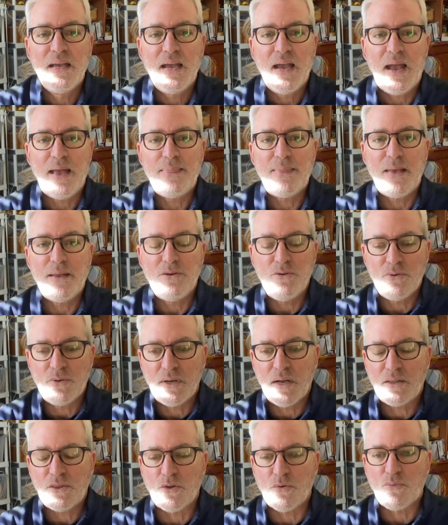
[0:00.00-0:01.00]
And then you
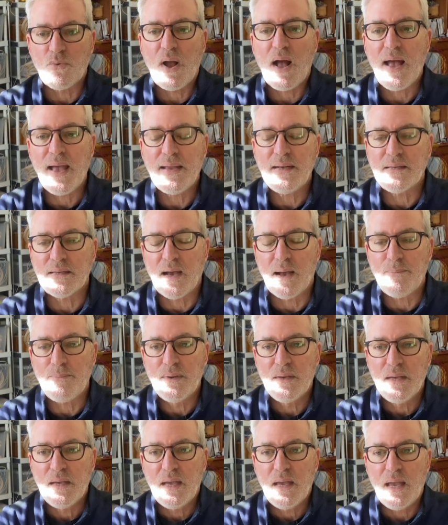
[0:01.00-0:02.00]
cut the rind
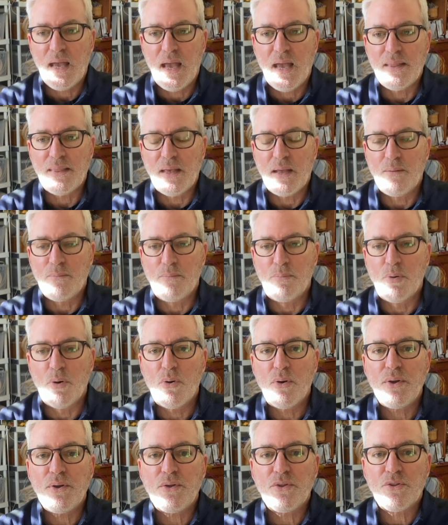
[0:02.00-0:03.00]
up and then
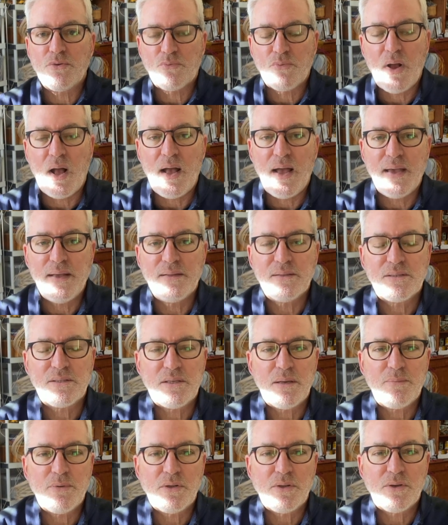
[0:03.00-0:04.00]
boil the rind
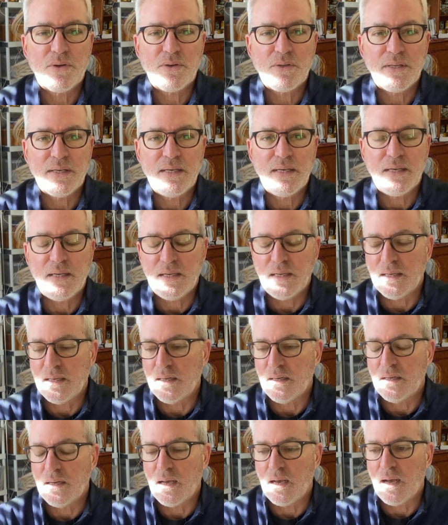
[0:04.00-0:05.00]
similarly
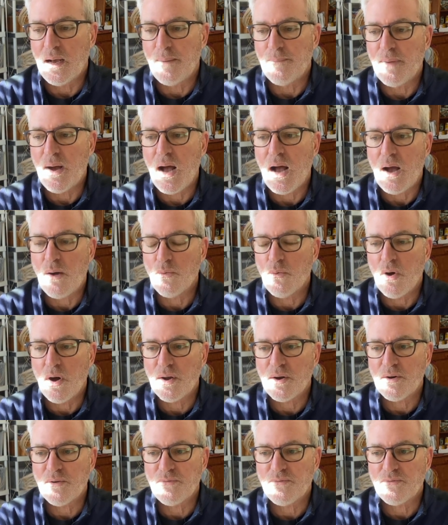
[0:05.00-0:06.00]
in hot
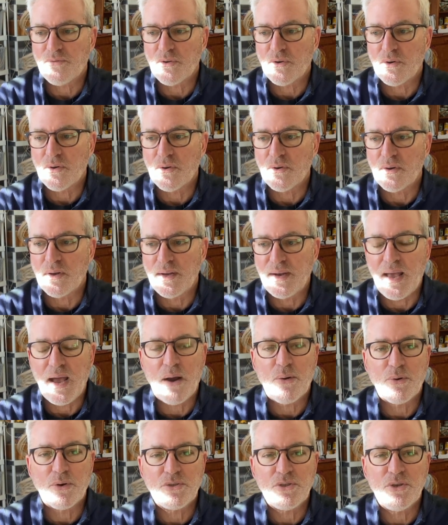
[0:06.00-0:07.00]
water for an
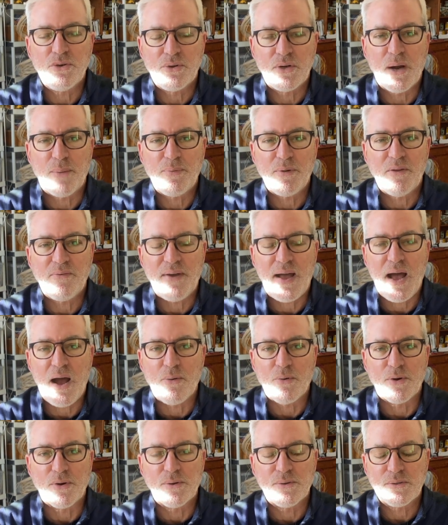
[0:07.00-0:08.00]
hour to a couple of
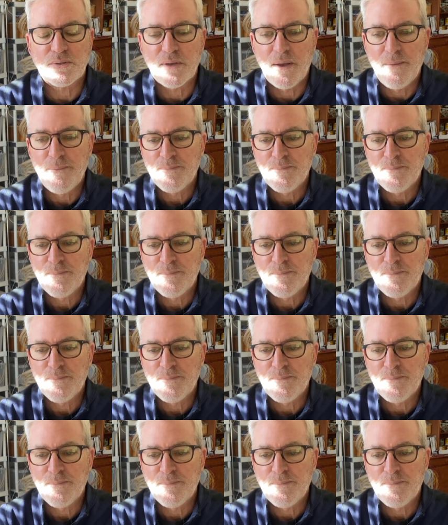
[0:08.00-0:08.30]
hours.